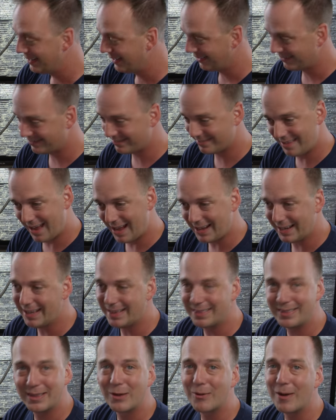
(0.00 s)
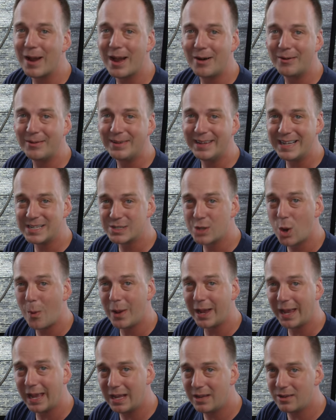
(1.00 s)
it's not hitting the ground, it's
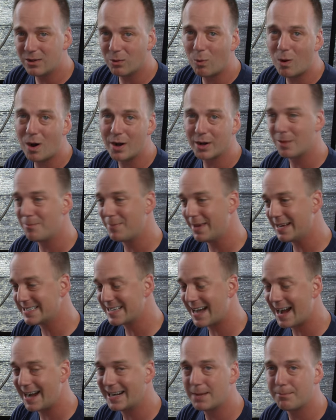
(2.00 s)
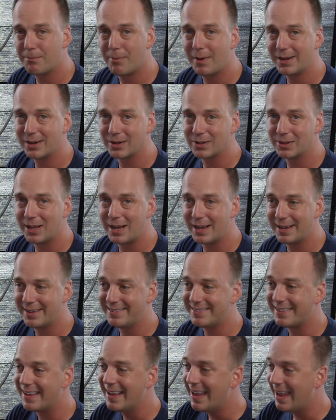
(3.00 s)
going into water, being tied up by your
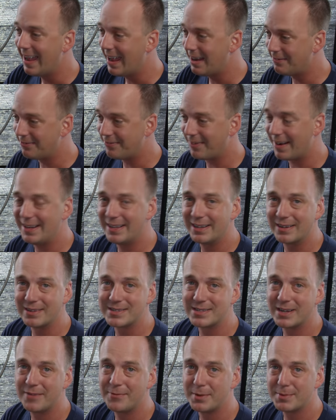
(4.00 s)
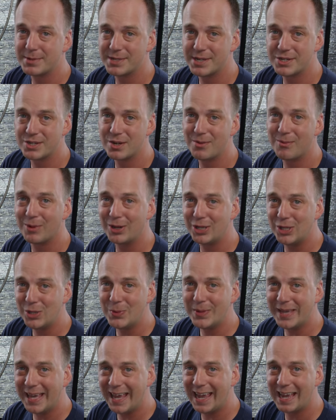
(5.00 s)
lines, and finding yourself in a position where
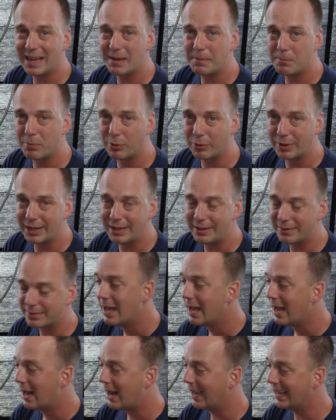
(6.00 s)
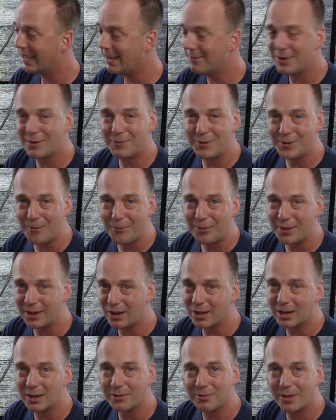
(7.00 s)
you can't breathe. Uh, even if you don't think
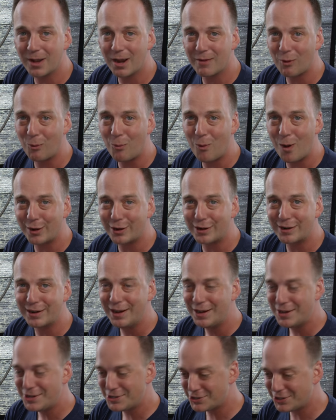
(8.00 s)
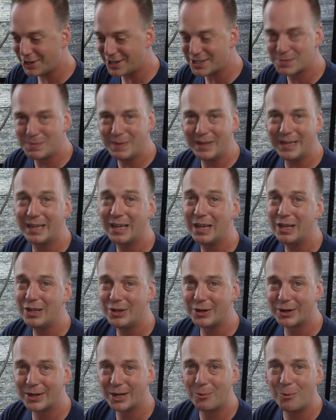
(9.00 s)
you're gonna fly over water, trust me,
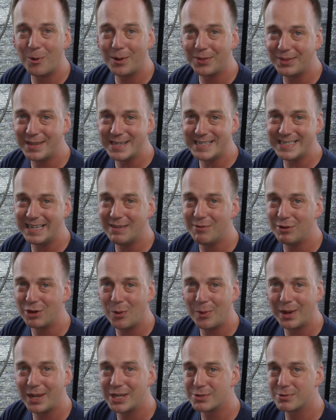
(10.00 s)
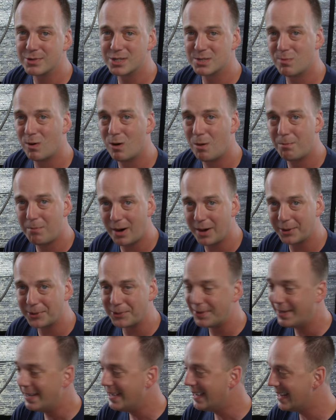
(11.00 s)
you're gonna want this even going into a small
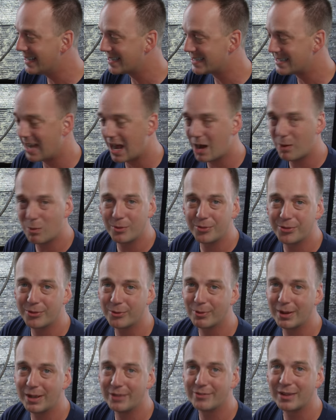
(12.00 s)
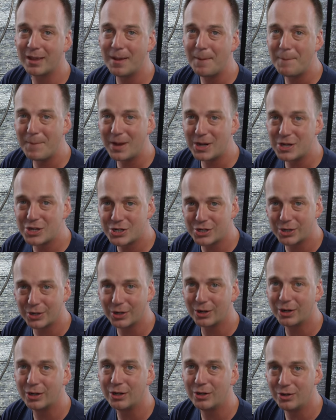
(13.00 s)
puddle. It's not worth the risk. Make
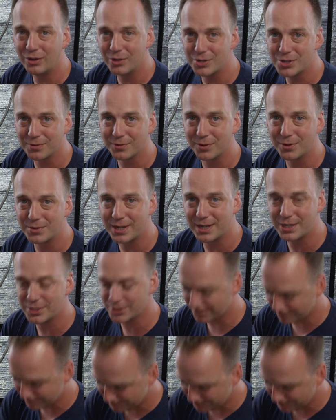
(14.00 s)
sure you use your flotation.